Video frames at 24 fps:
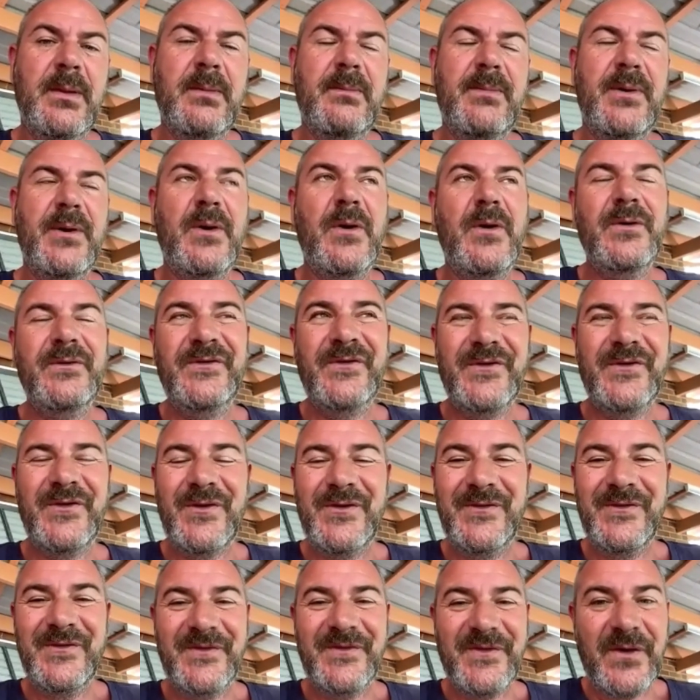But hot
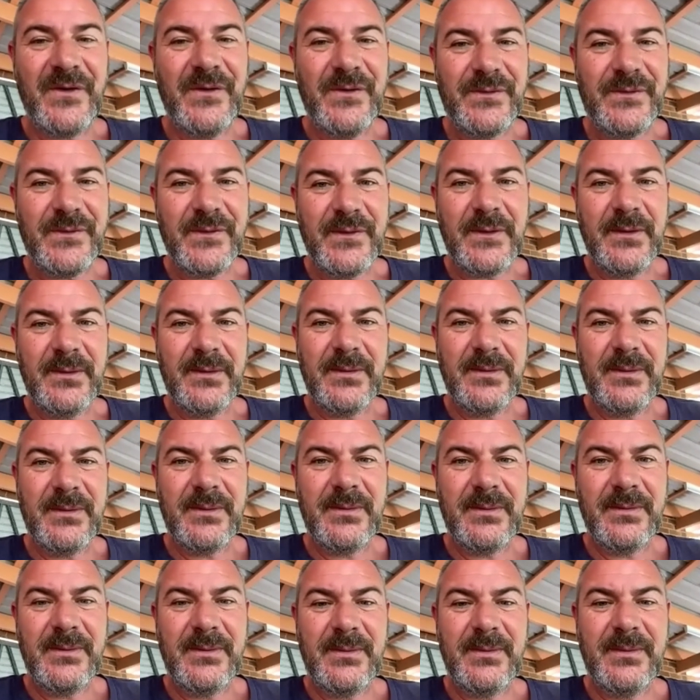stones don't.
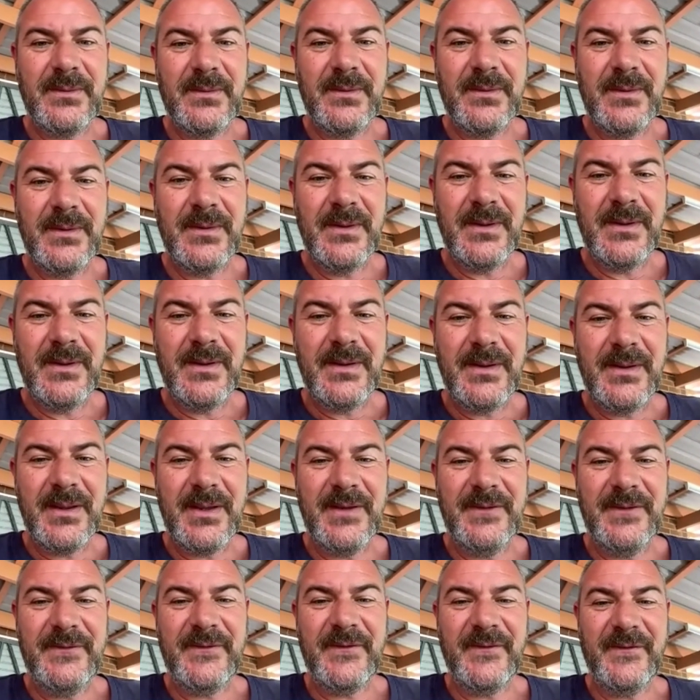
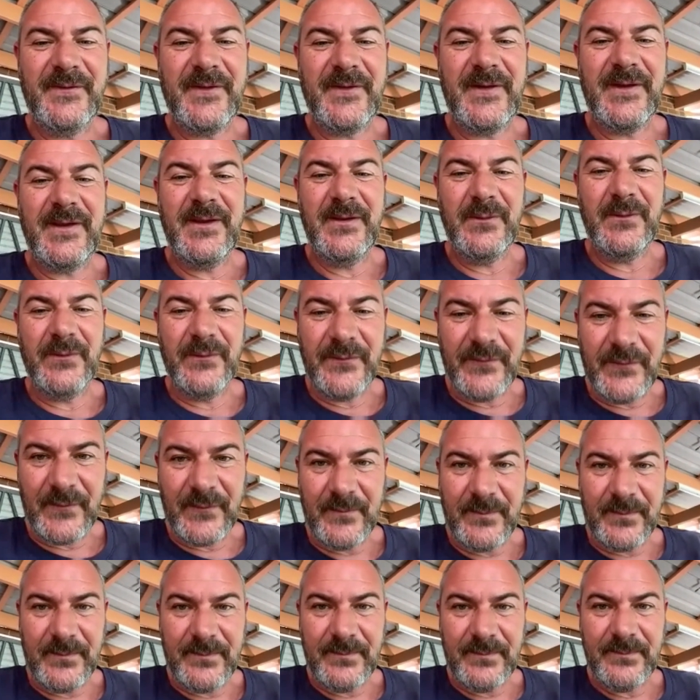It just heals them.